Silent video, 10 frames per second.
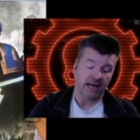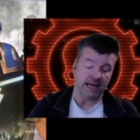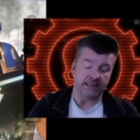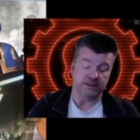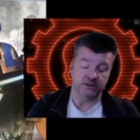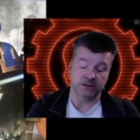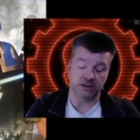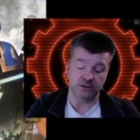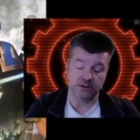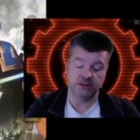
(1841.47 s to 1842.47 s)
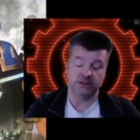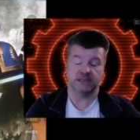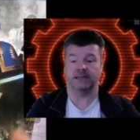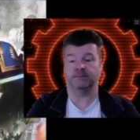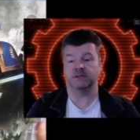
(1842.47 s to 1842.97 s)
it does
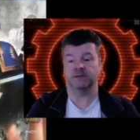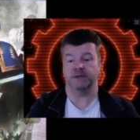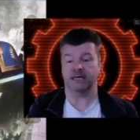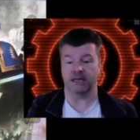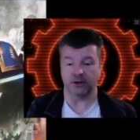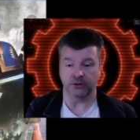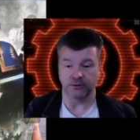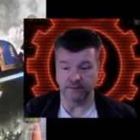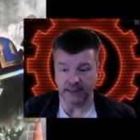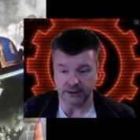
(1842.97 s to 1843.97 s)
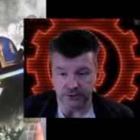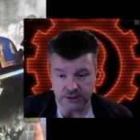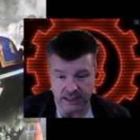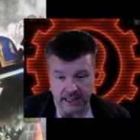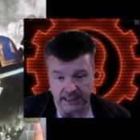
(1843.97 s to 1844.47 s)
seem to be a good value
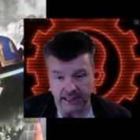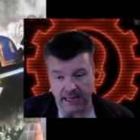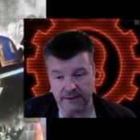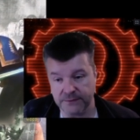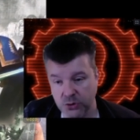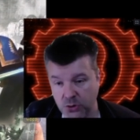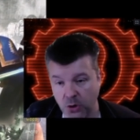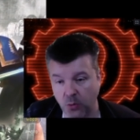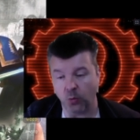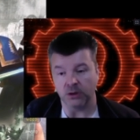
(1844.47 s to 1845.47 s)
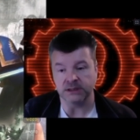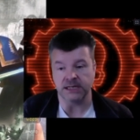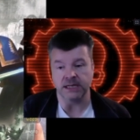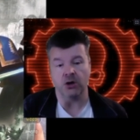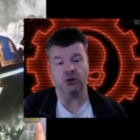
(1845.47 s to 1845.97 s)
set if you are
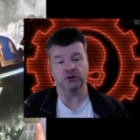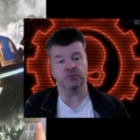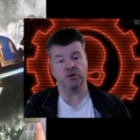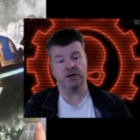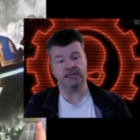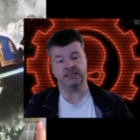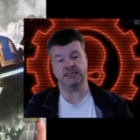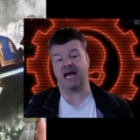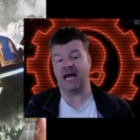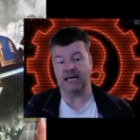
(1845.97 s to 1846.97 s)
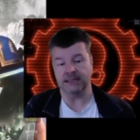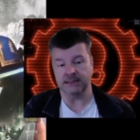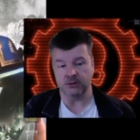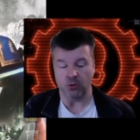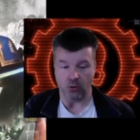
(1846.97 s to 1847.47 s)
wanting Ultramarines
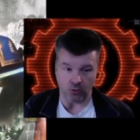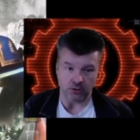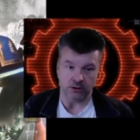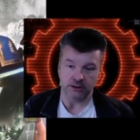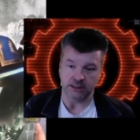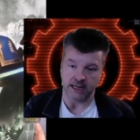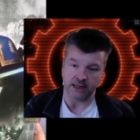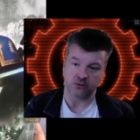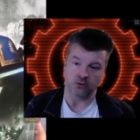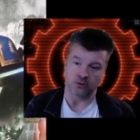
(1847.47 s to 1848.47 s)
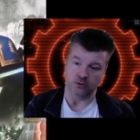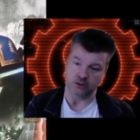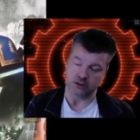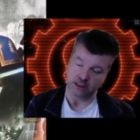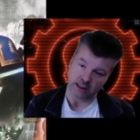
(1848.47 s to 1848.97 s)
and or
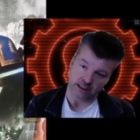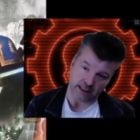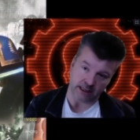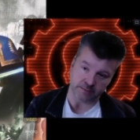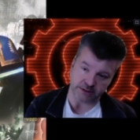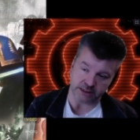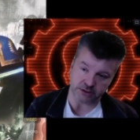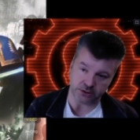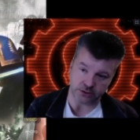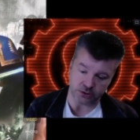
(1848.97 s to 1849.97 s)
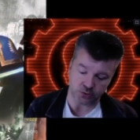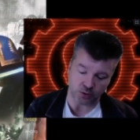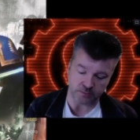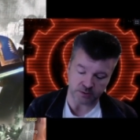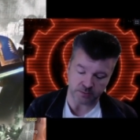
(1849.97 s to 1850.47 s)
Necrons in a position to do
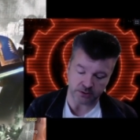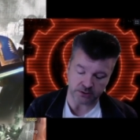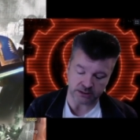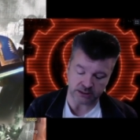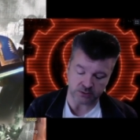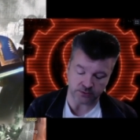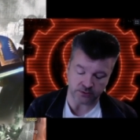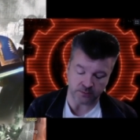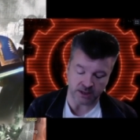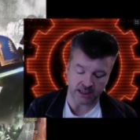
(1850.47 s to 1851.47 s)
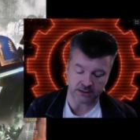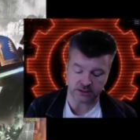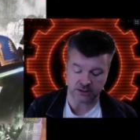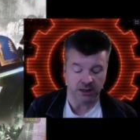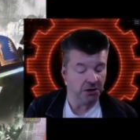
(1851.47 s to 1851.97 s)
swaps of these with your
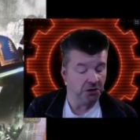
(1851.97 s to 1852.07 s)
mates